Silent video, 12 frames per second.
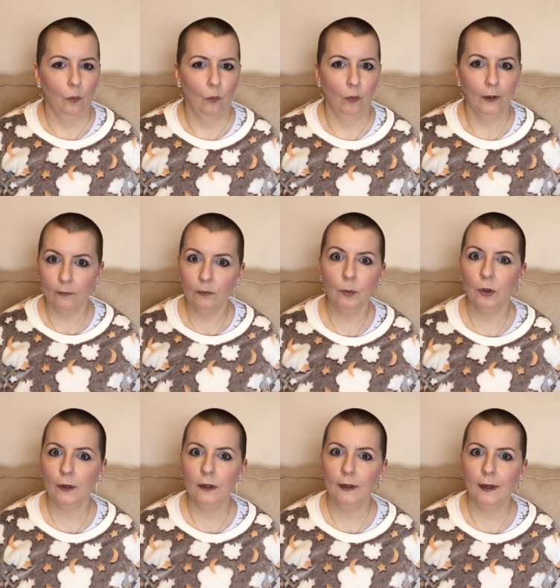What have you
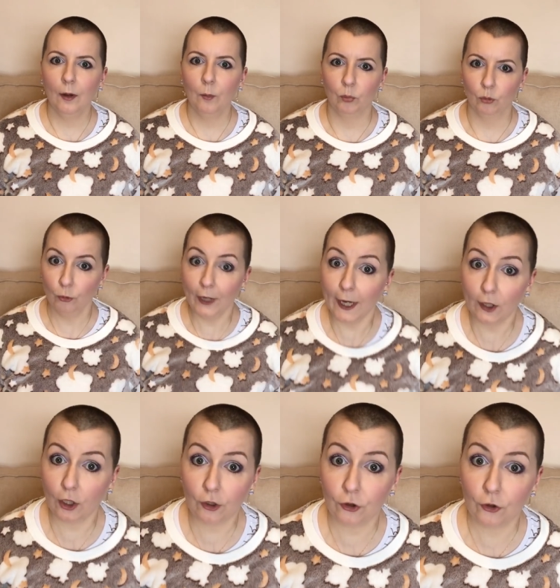put in here?
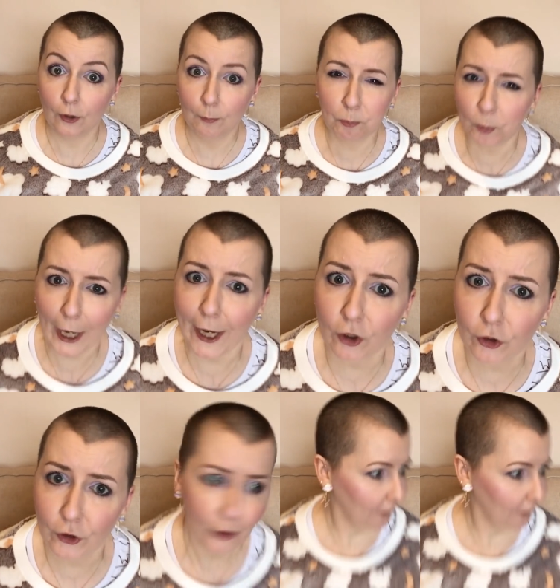Bricks! Bricks!